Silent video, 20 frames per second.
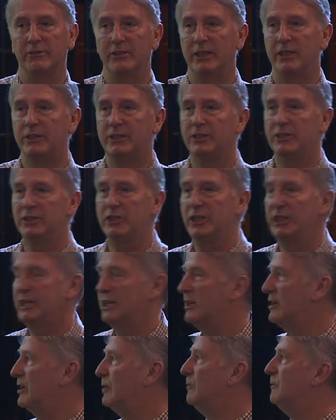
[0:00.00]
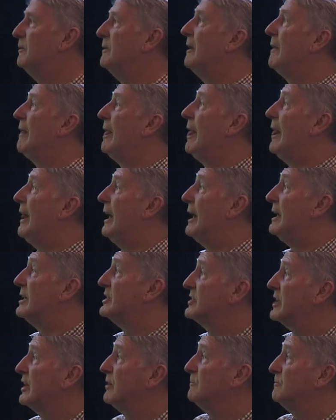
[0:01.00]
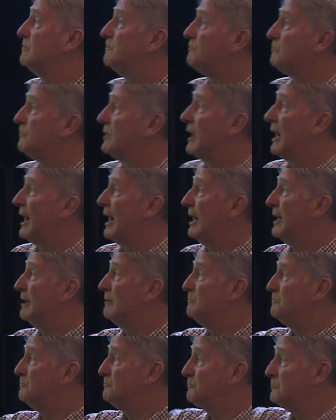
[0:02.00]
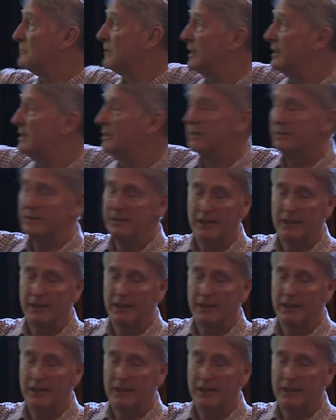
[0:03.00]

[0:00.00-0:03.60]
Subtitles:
Rio de Janeiro. So, and